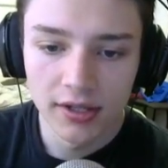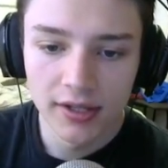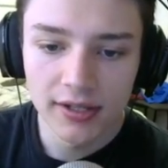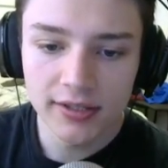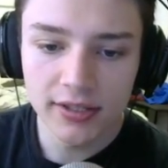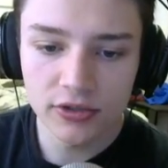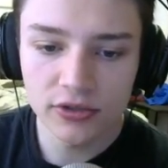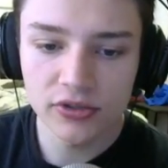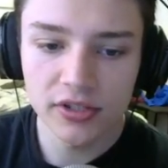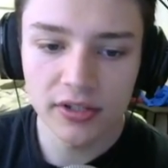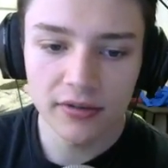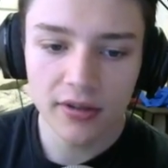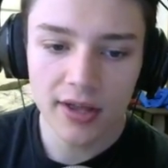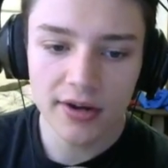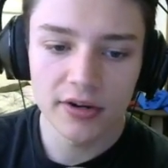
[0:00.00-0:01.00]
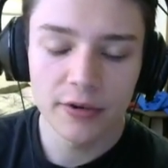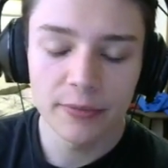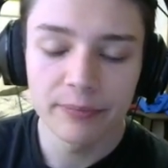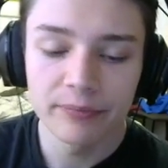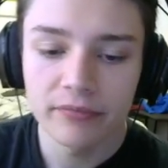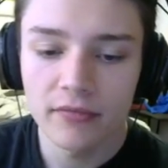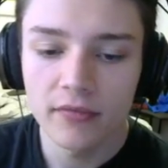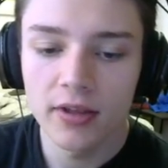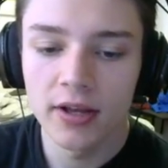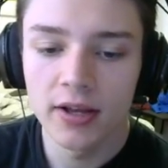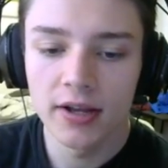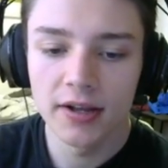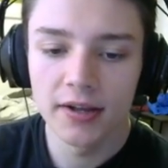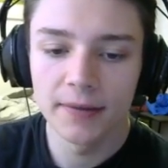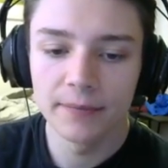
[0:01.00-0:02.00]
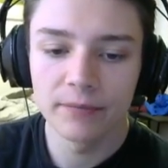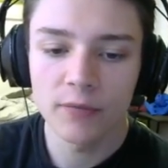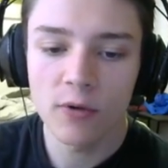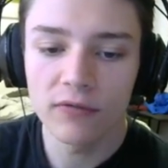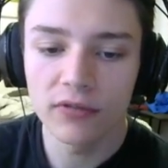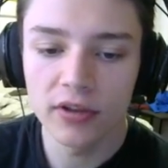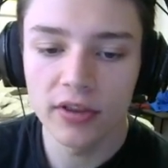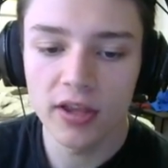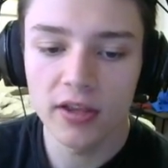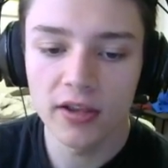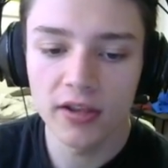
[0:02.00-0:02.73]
It's interesting. I don't know. Hopefully they